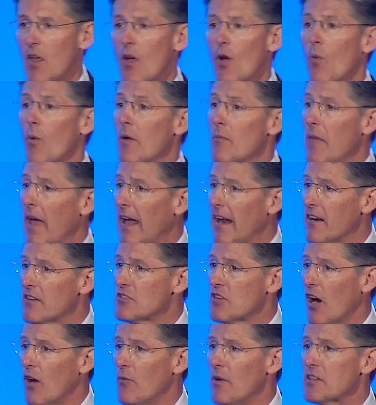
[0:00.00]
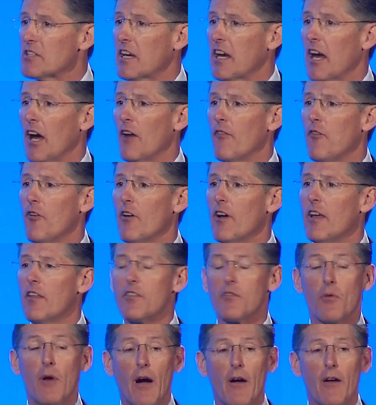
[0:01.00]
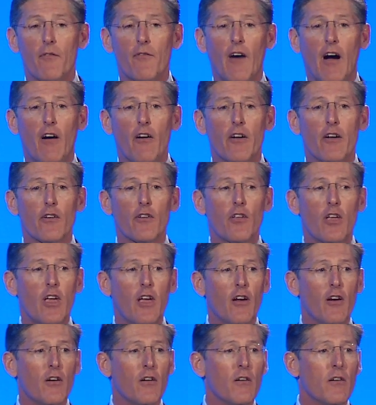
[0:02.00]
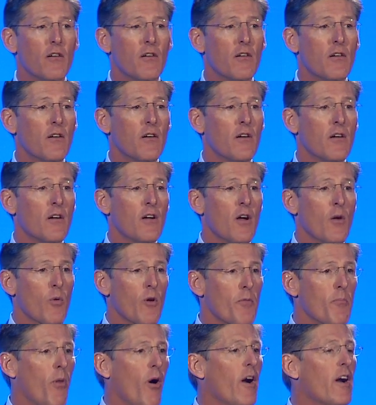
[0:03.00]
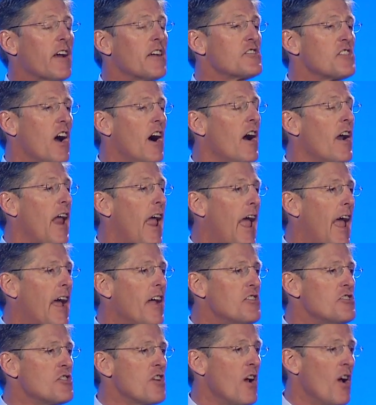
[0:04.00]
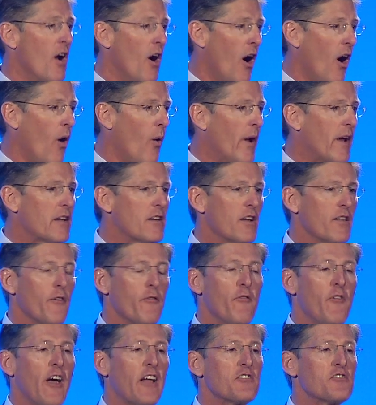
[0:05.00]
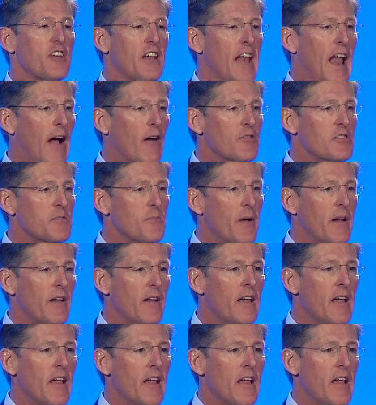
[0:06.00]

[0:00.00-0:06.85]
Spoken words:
We managed our risk carefully throughout a volatile year, with markets on edge owing to the Fed's announcement